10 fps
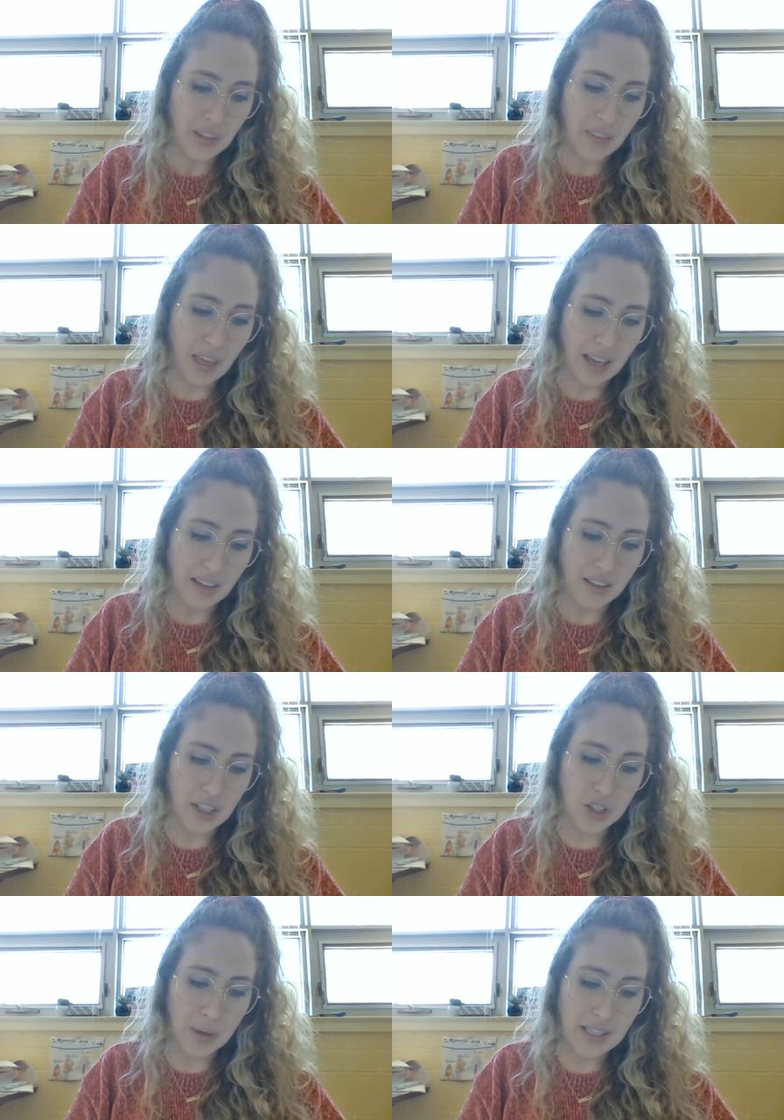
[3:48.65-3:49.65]
Then the
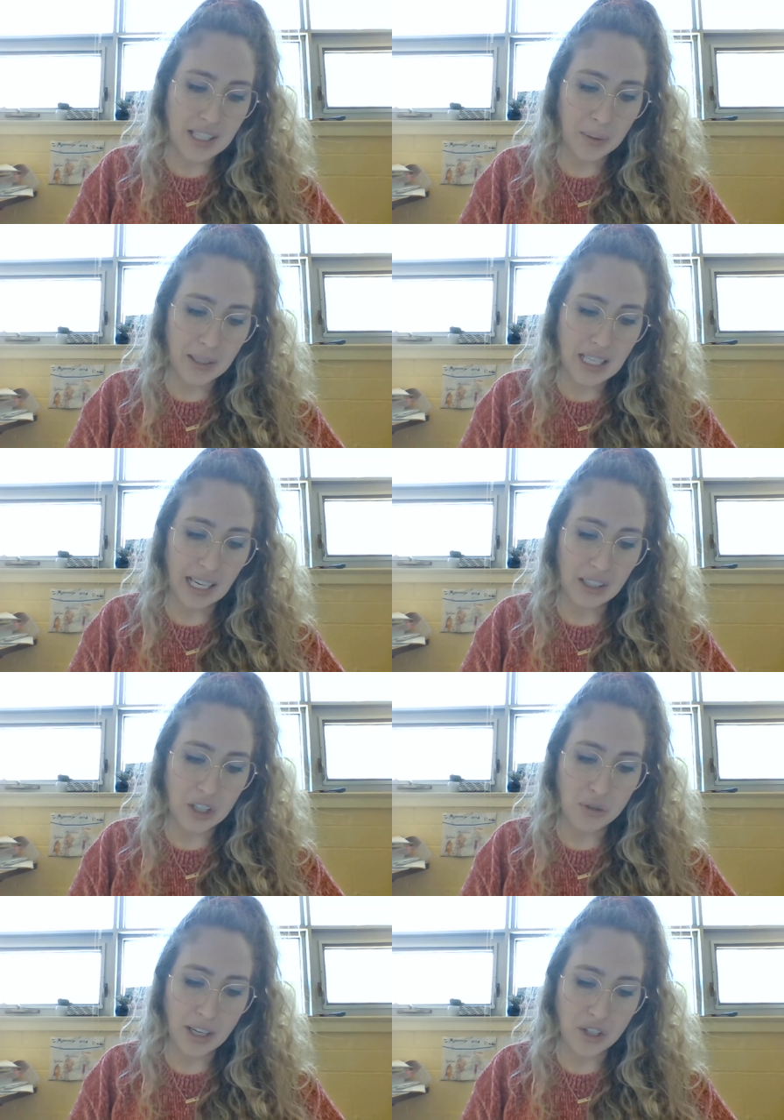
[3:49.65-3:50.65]
trusty retainer
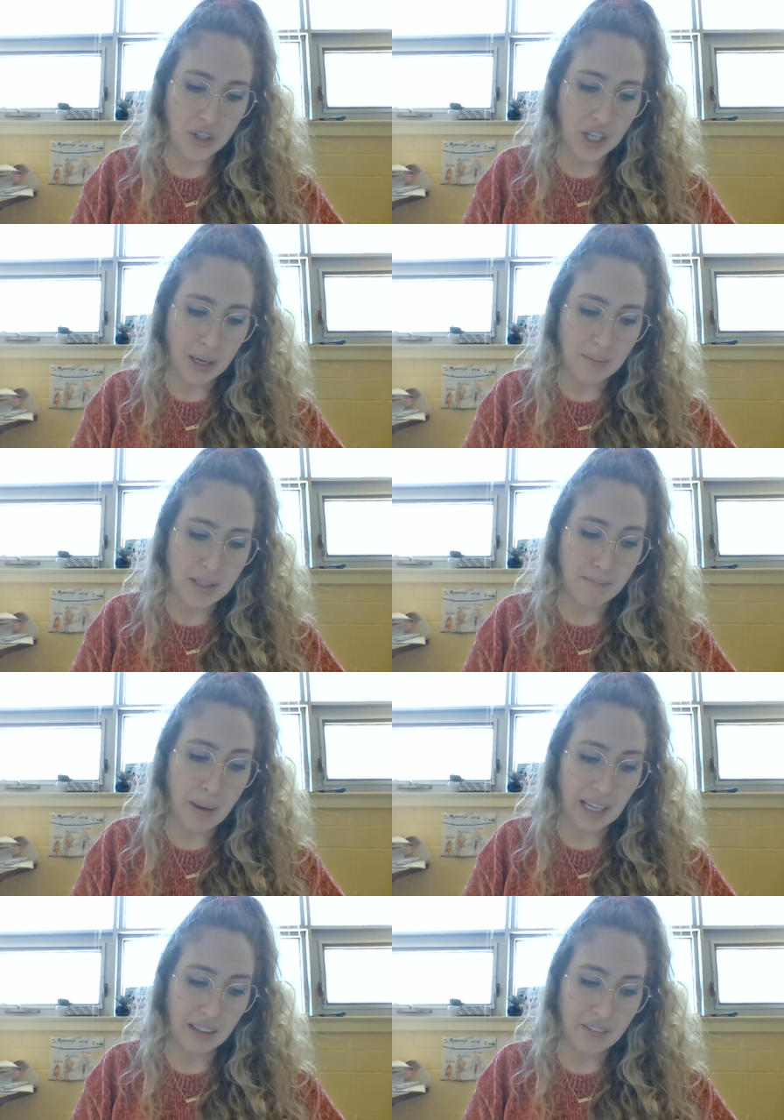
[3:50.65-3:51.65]
treasure gems
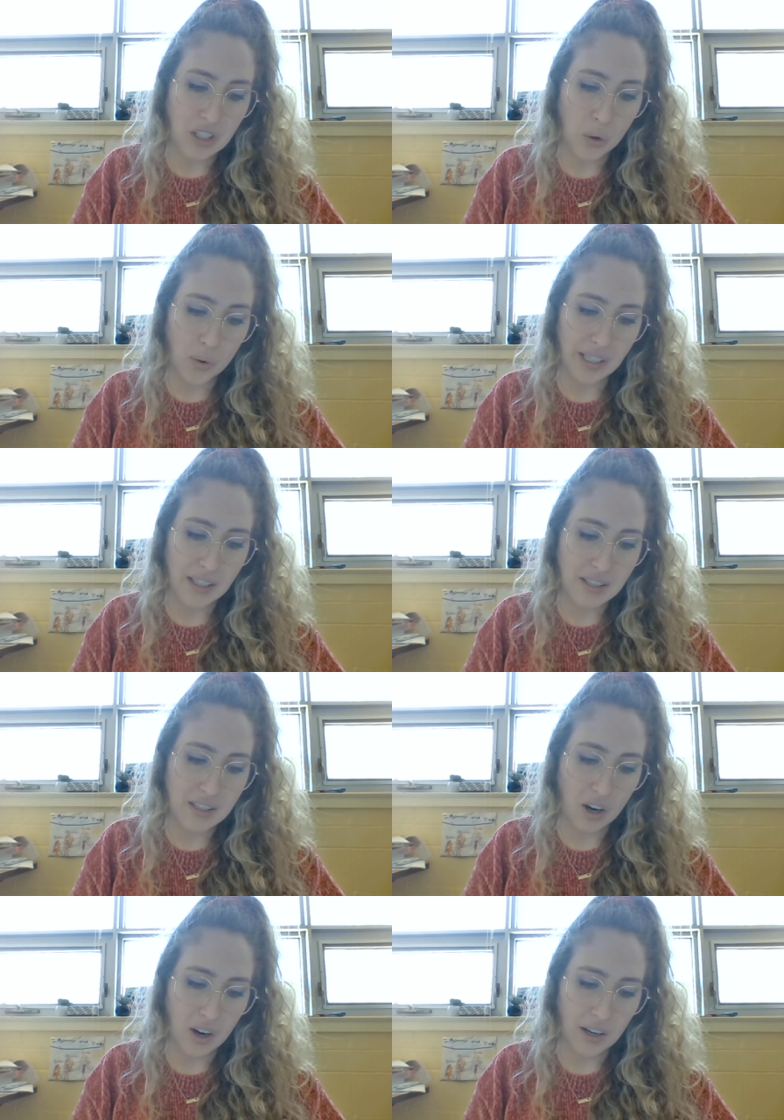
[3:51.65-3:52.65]
many victorious
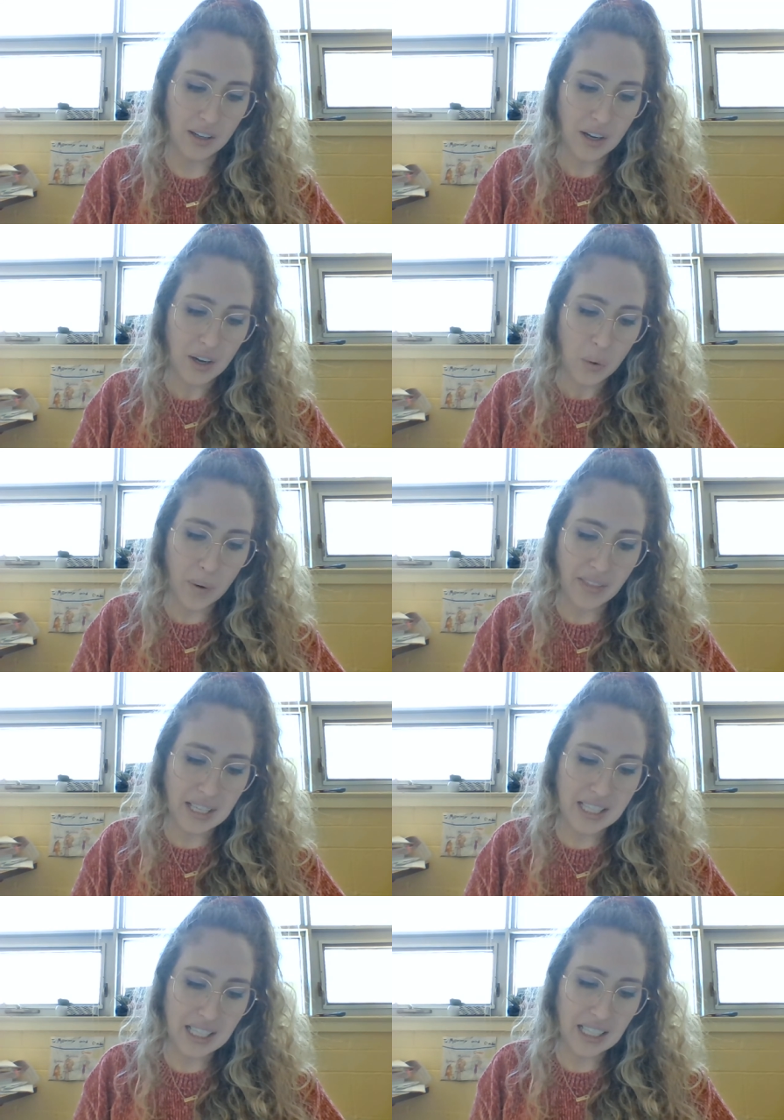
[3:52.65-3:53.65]
saw. When the
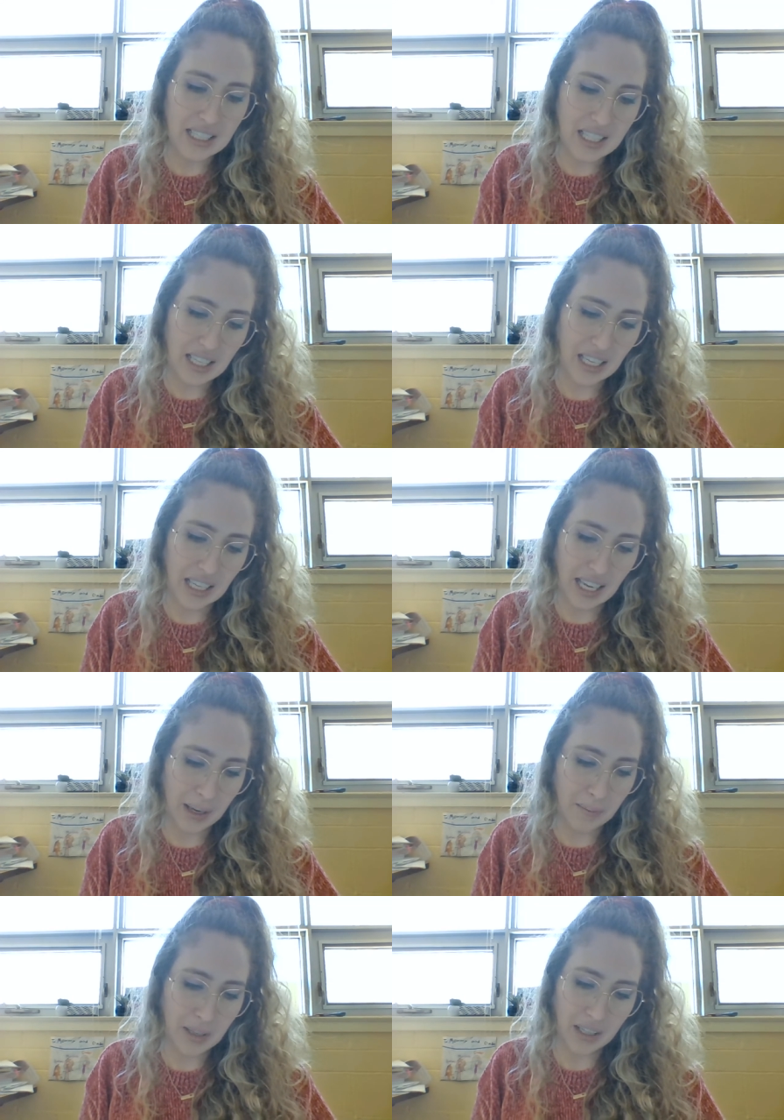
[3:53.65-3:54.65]
seat he
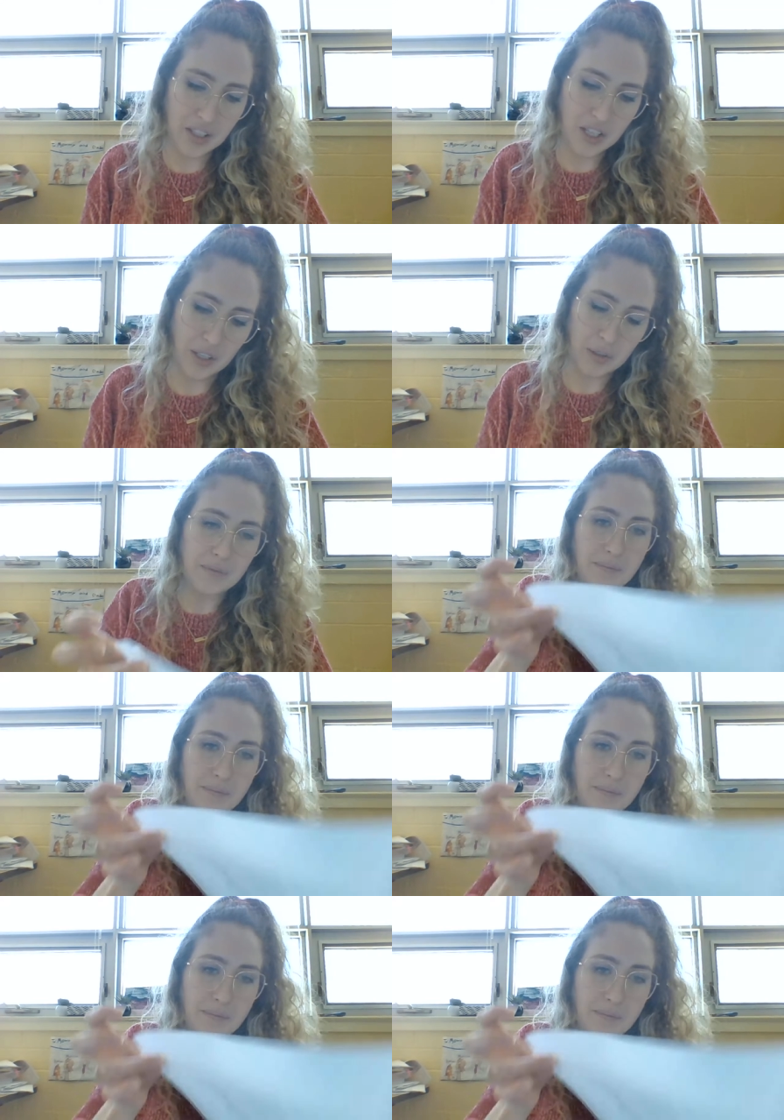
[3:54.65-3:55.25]
came near to,